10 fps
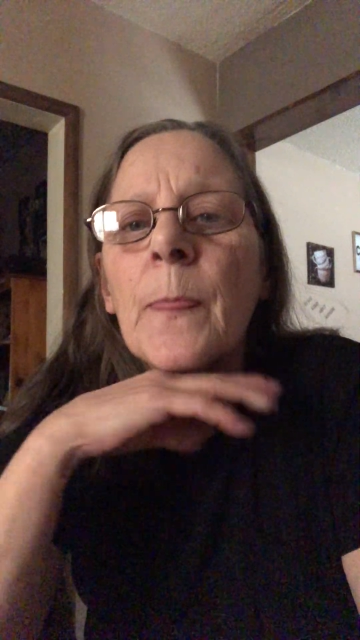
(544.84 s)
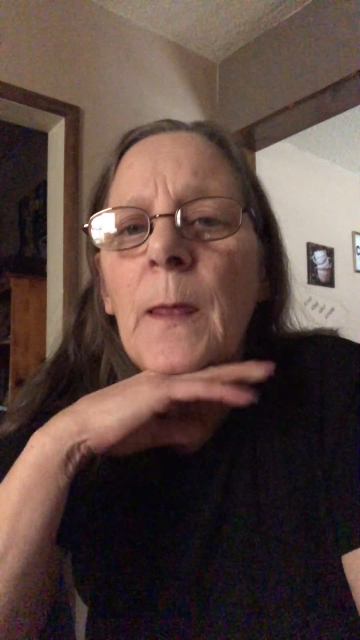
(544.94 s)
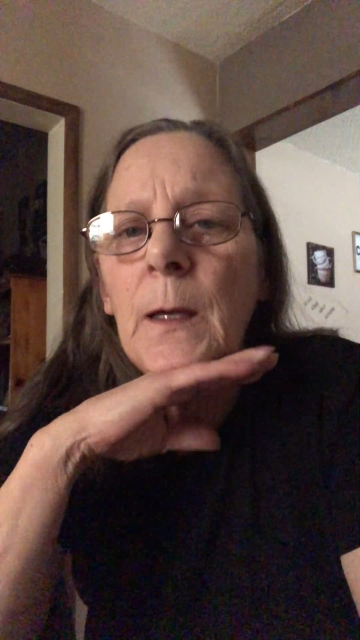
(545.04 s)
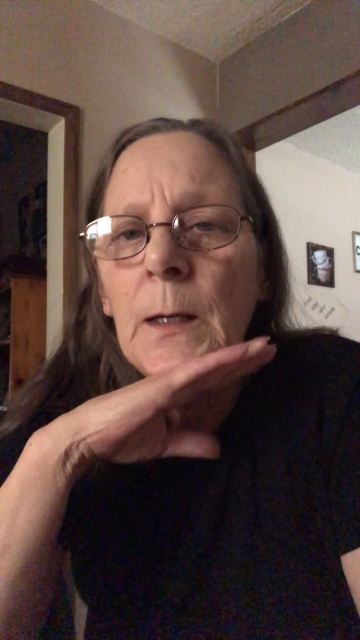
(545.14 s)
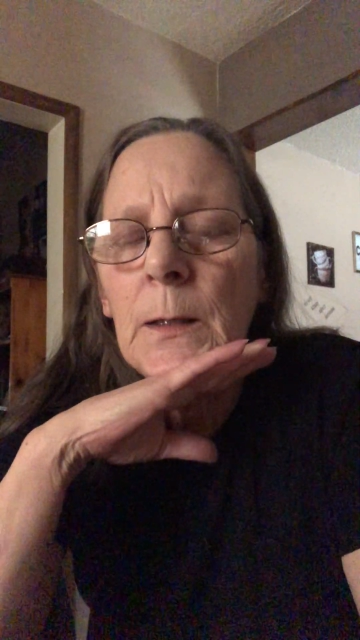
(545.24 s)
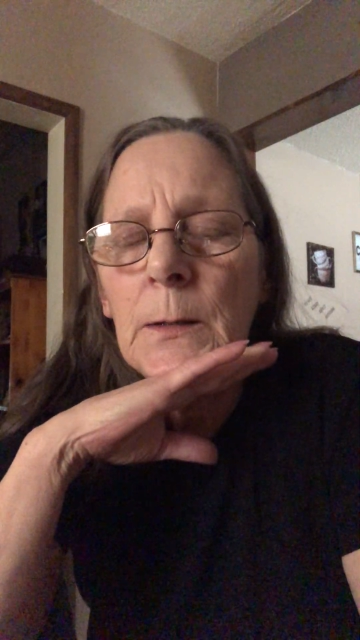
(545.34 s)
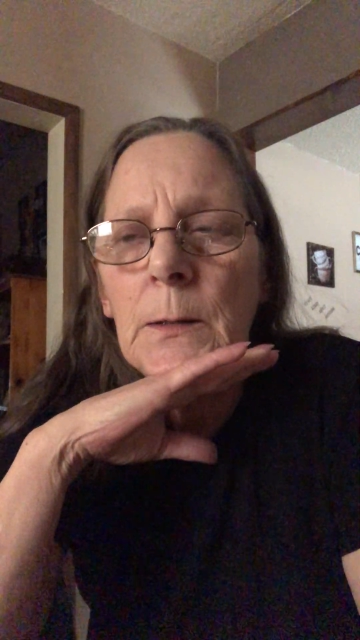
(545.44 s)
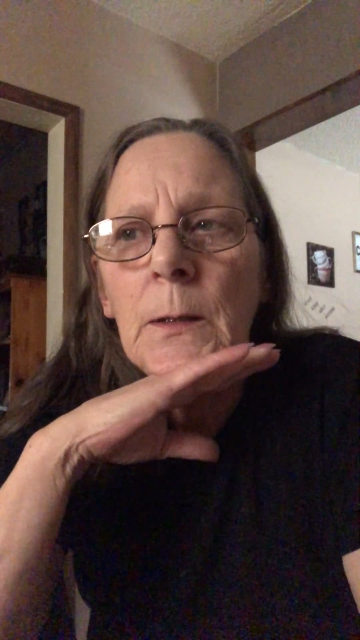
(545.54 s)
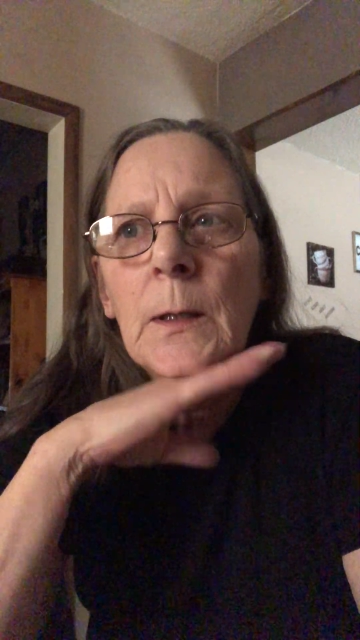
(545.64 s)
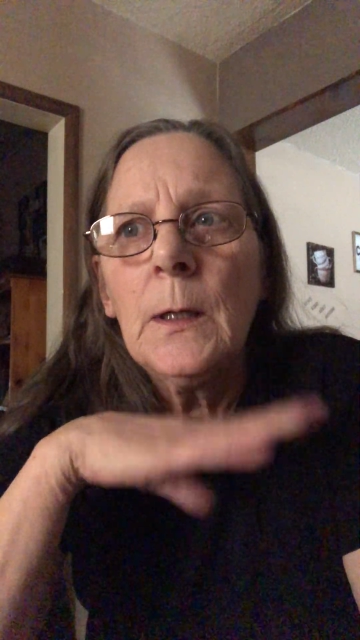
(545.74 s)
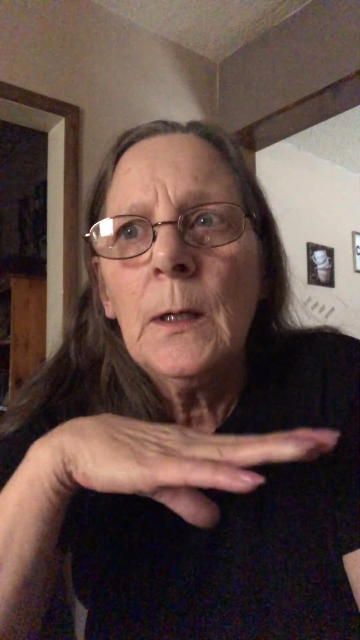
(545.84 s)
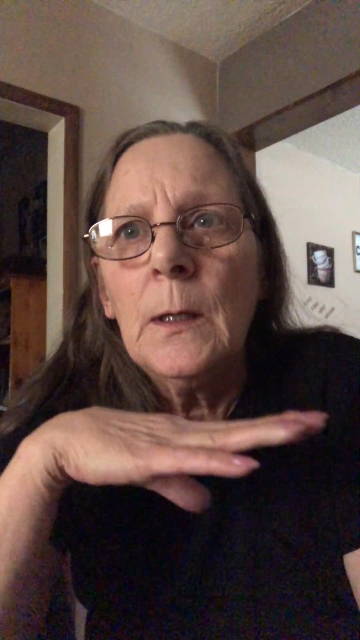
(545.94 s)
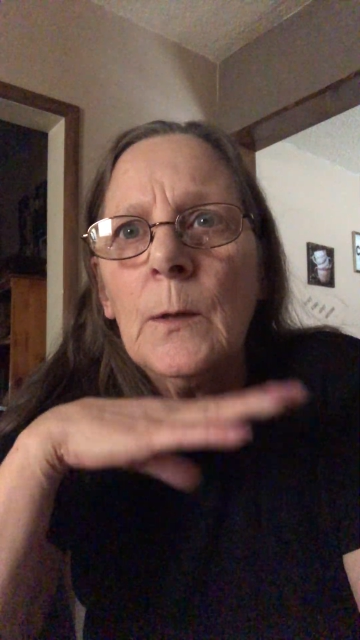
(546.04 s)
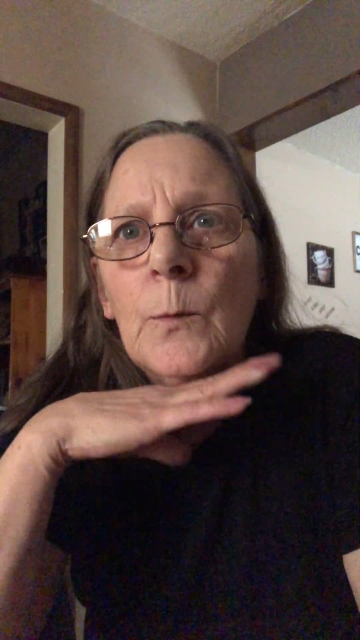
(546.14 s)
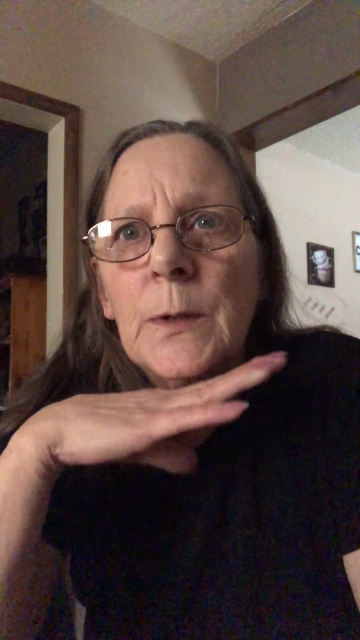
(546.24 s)
and
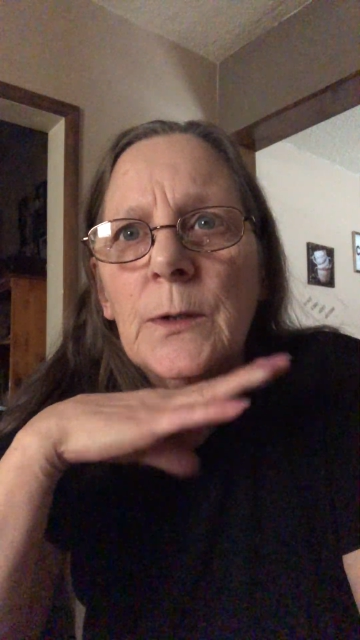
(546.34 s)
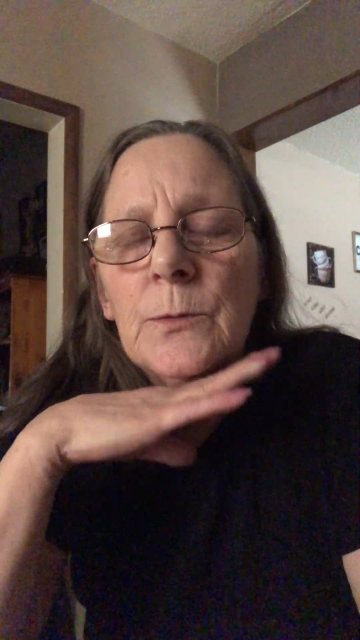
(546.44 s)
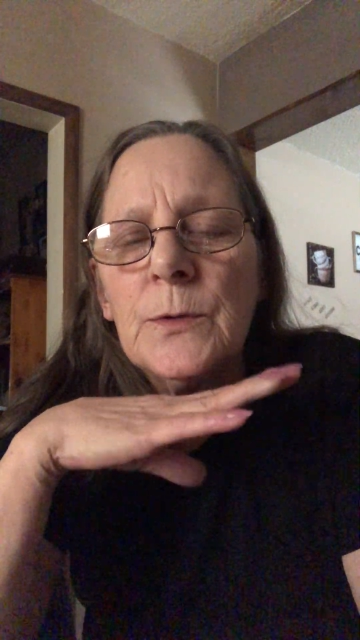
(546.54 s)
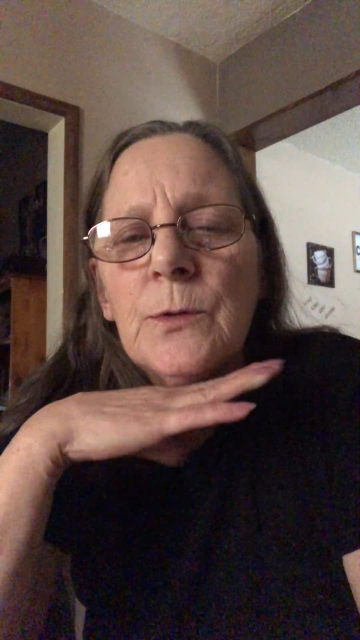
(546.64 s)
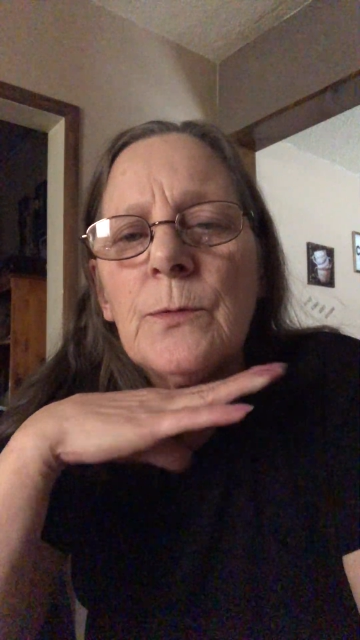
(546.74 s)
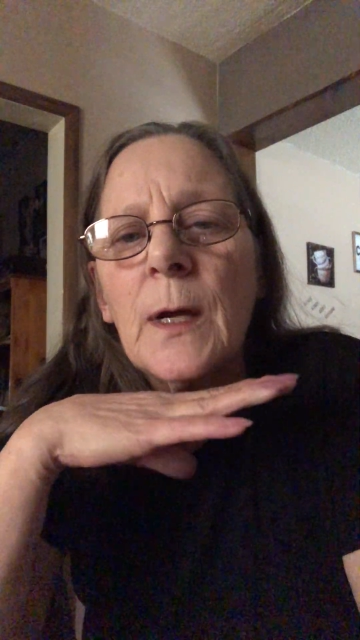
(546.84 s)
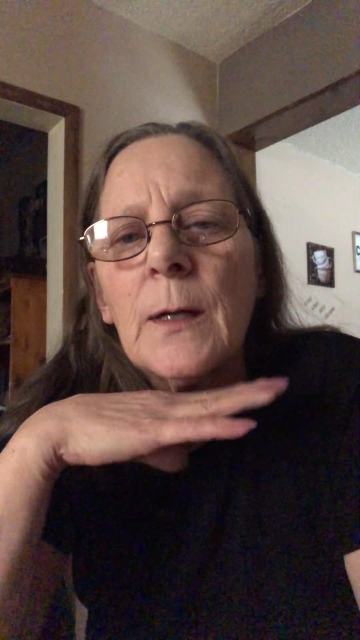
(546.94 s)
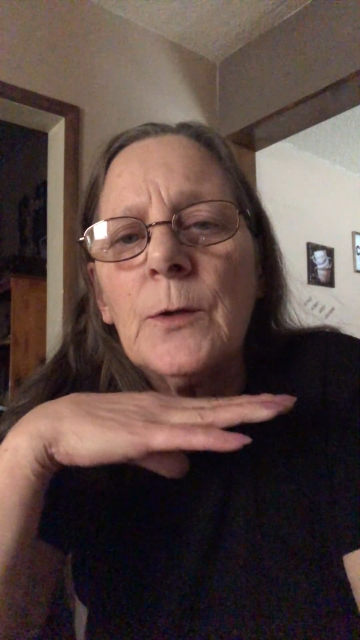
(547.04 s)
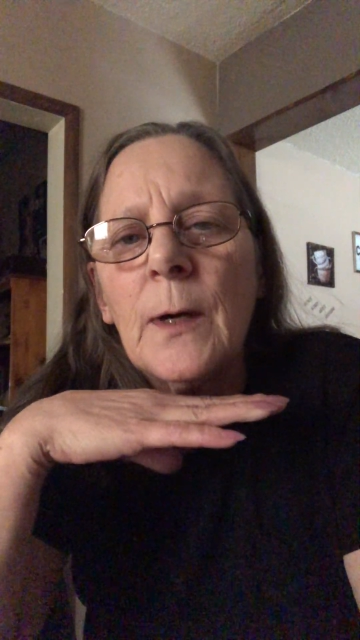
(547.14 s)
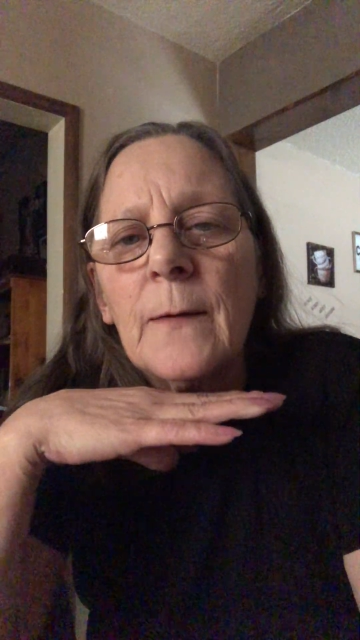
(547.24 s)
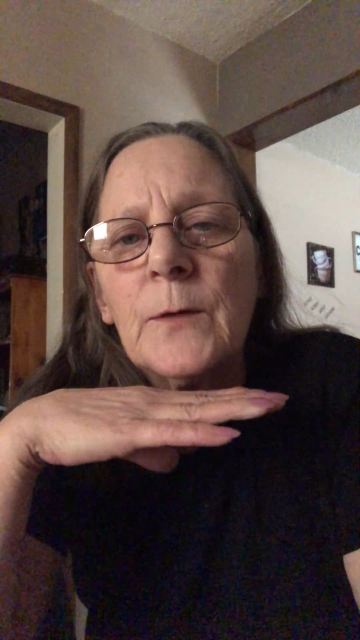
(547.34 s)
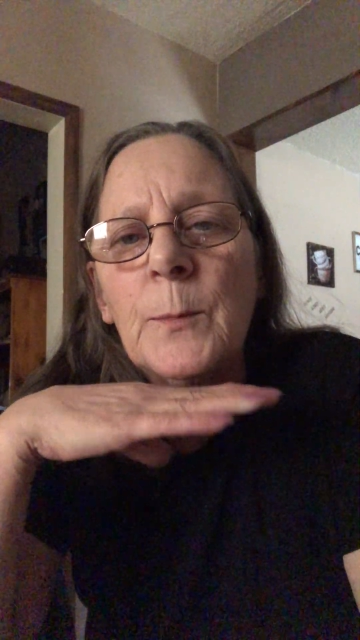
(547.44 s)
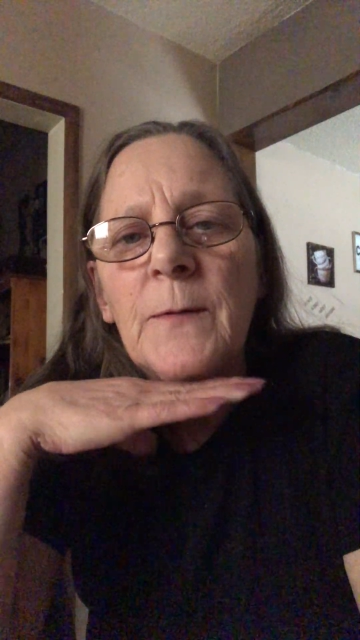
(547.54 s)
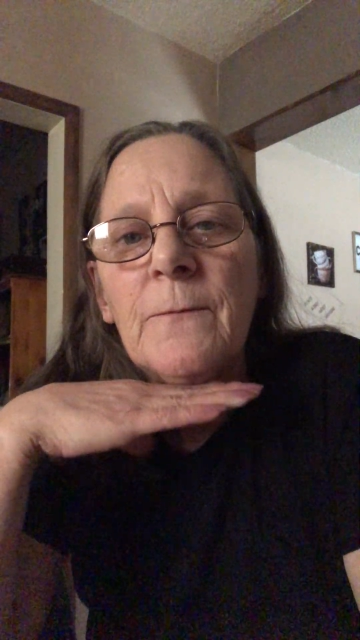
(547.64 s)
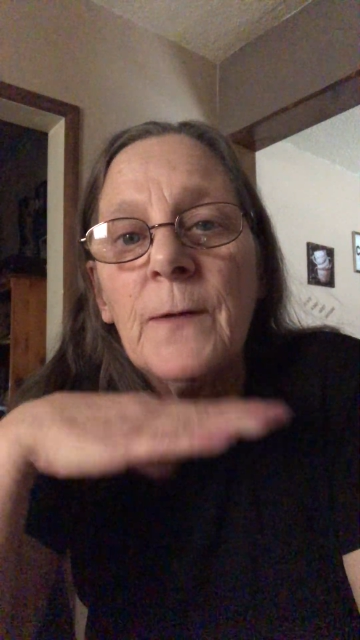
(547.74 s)
when you do that, you have to
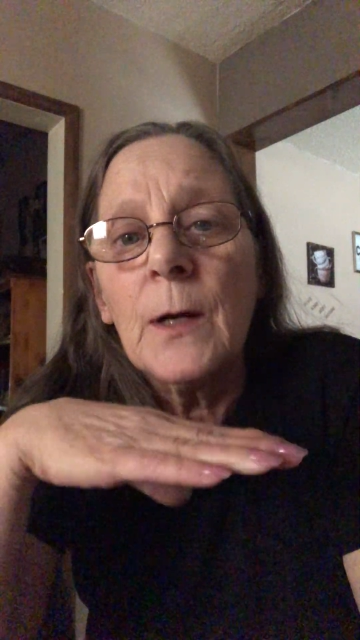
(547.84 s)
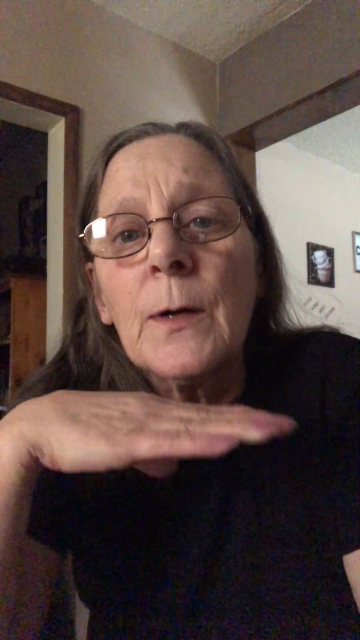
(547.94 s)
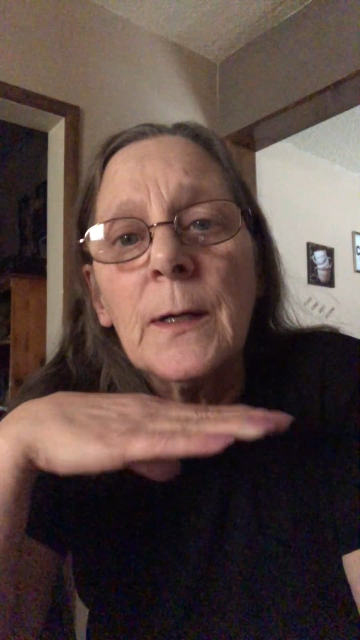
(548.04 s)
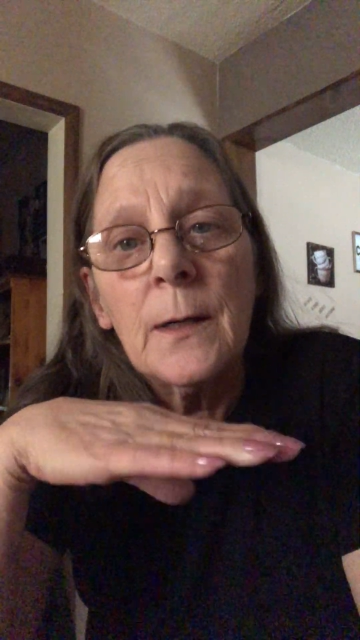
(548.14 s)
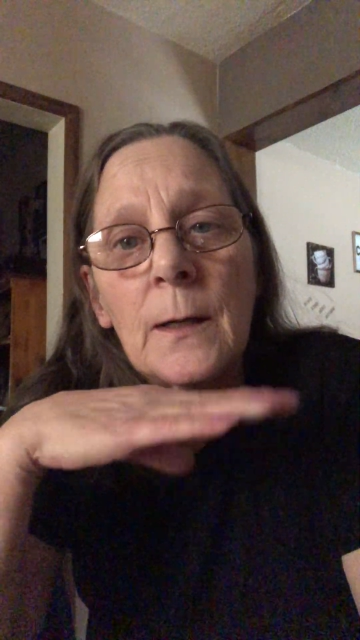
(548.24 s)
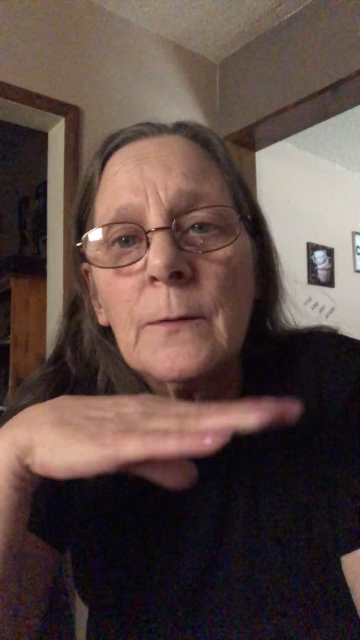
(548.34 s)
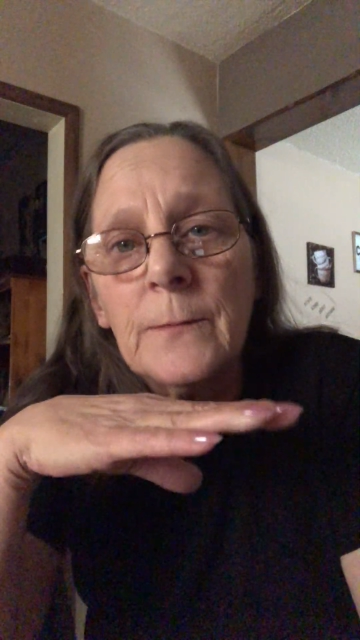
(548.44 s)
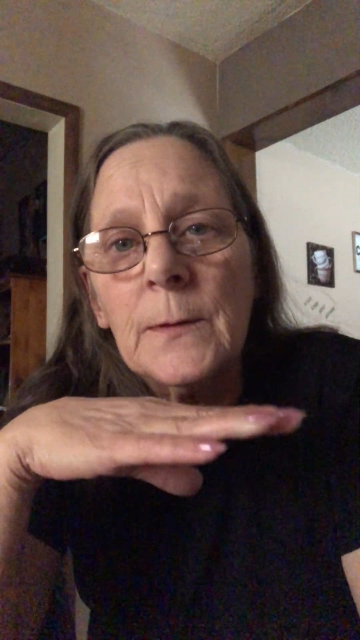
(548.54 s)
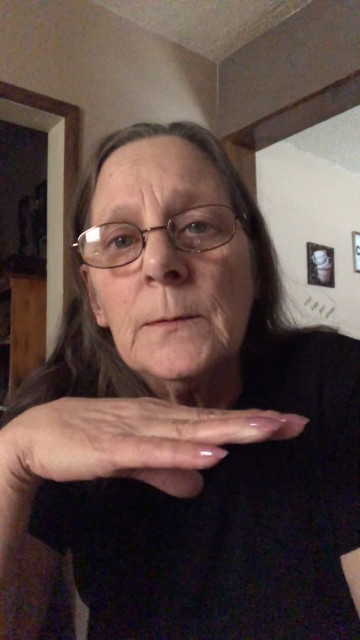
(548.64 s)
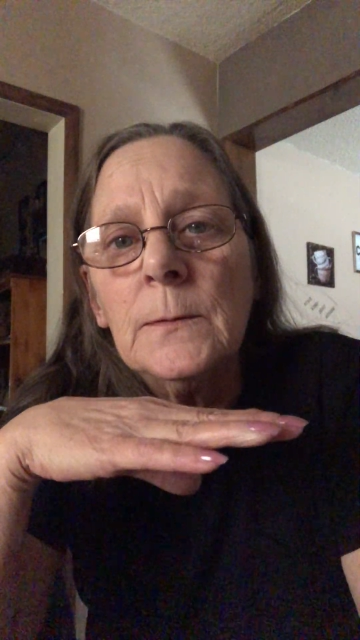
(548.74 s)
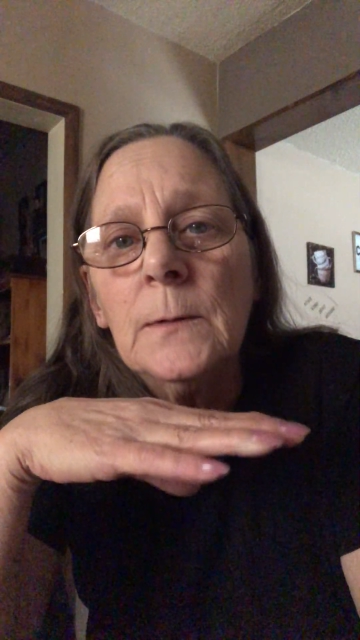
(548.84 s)
be very careful.